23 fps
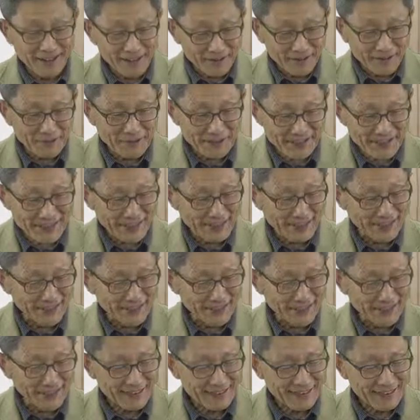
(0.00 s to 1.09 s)
What's that?
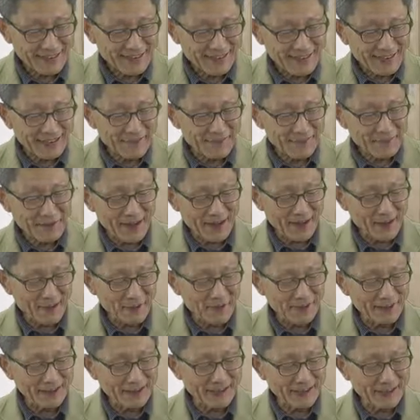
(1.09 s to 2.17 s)
Compare
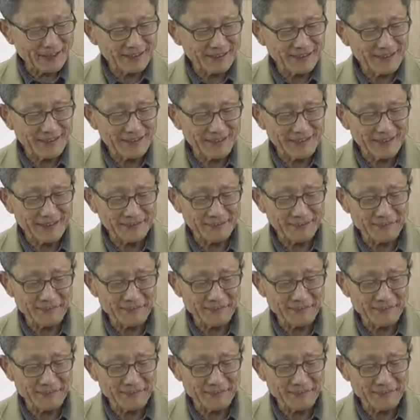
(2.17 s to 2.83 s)
with the earlier